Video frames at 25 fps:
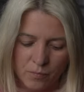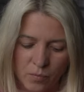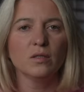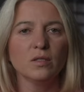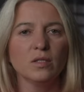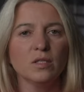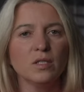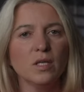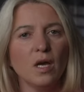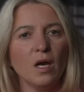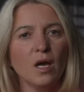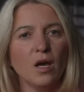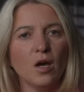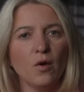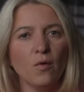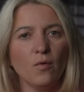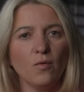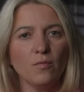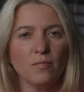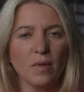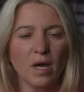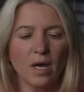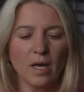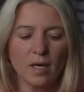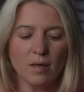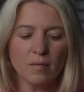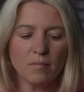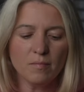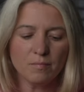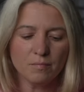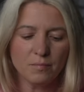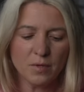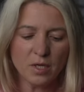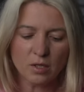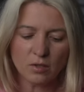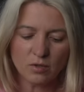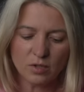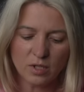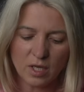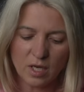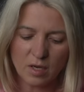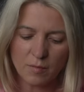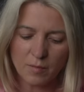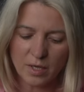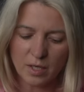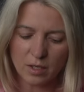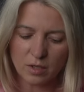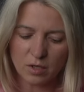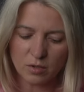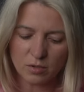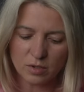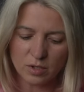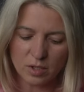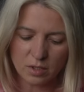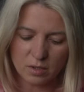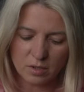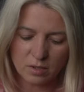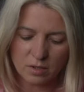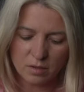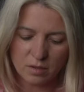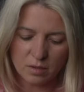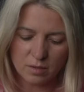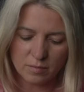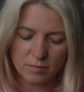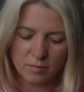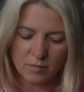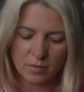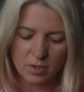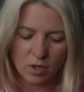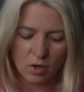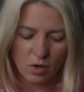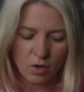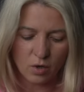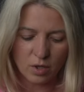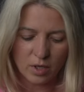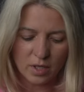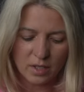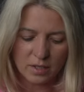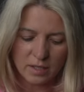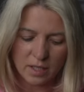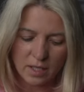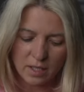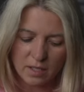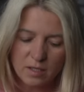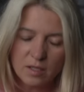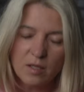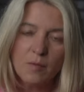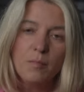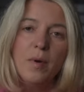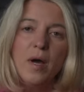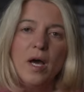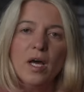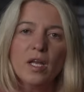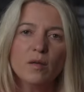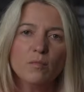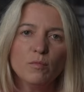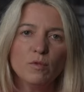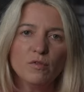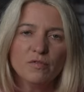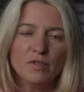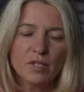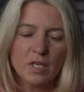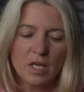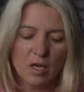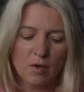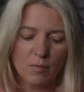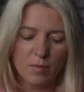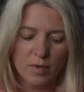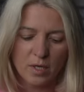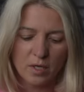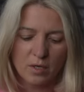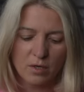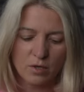So I, you know, the email goes a little long and then at the bottom of the email,